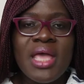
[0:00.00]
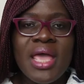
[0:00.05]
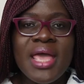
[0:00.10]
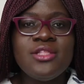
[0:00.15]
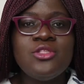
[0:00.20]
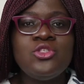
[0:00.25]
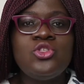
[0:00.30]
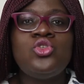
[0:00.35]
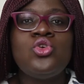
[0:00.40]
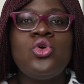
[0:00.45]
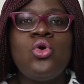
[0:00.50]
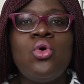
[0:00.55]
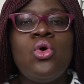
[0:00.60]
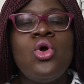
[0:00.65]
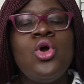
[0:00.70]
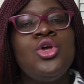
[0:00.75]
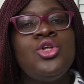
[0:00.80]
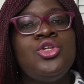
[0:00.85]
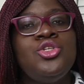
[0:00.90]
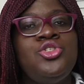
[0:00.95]
And
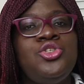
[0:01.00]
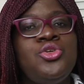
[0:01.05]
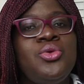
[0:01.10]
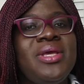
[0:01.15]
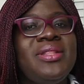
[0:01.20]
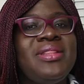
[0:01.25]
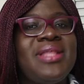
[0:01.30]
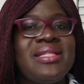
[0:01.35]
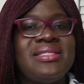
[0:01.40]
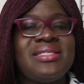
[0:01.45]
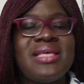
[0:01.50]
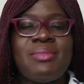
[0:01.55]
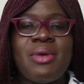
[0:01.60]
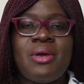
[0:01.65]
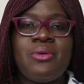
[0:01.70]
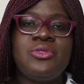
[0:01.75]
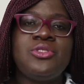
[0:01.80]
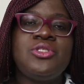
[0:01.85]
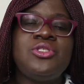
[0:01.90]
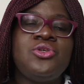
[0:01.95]
so during that time,
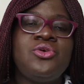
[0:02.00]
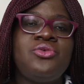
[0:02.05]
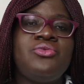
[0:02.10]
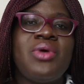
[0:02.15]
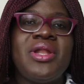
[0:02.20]
I was still